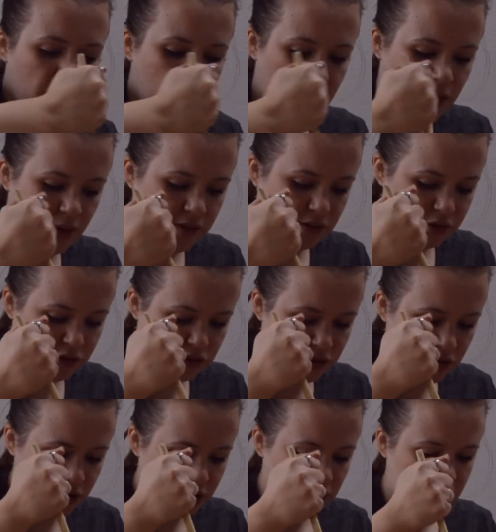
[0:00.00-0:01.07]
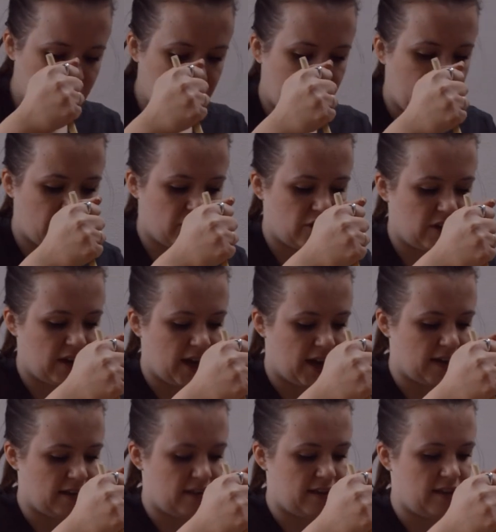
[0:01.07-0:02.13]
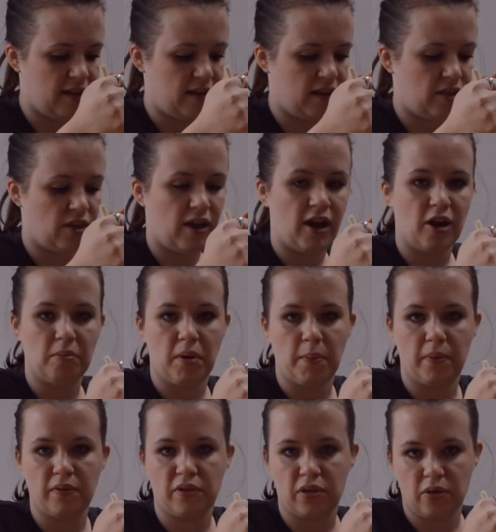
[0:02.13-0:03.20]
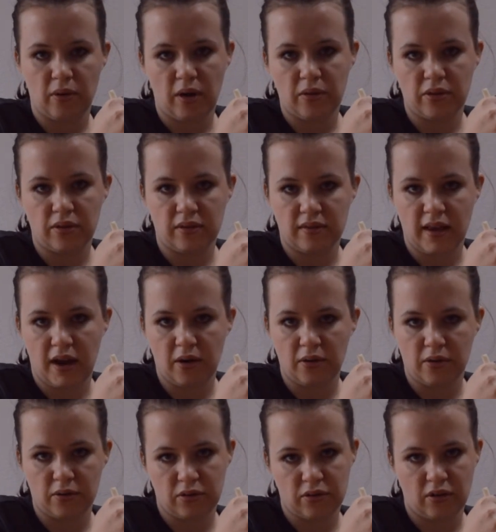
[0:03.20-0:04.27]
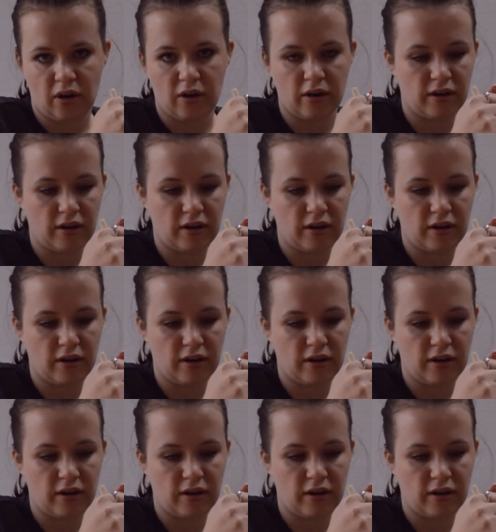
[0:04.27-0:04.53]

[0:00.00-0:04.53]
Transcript: And as you're stirring, you can actually kind of see the air bubbles throughout the sourdough starter.